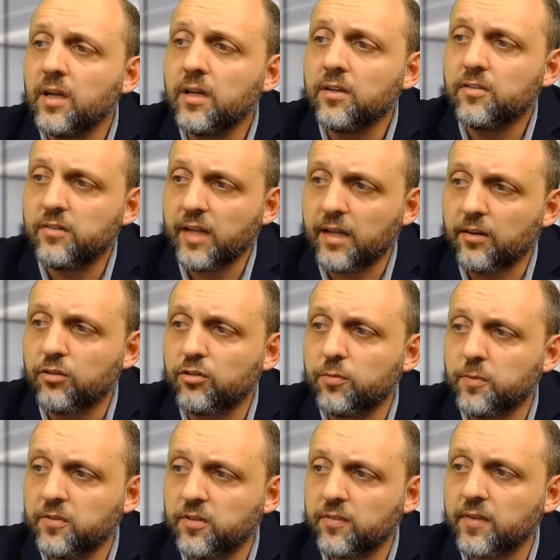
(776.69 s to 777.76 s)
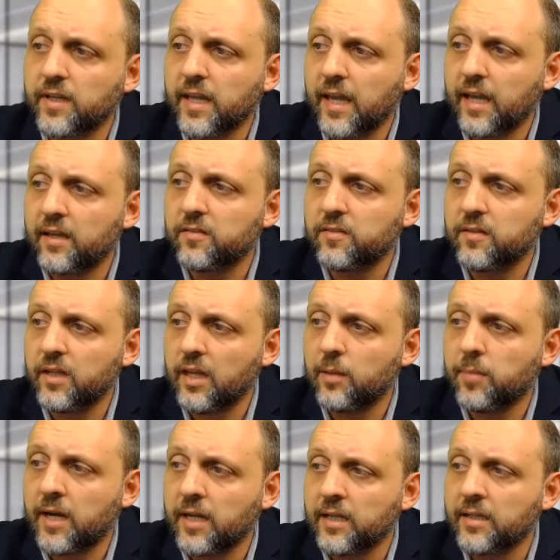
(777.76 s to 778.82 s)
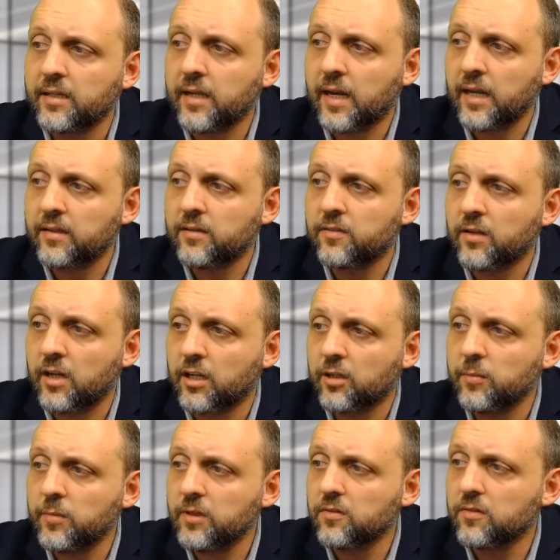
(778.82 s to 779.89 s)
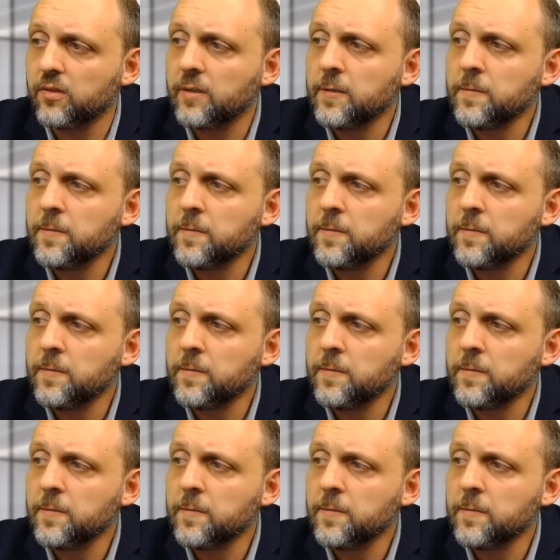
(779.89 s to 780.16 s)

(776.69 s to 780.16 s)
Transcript: standard-specific ASCA pilot guidance documents.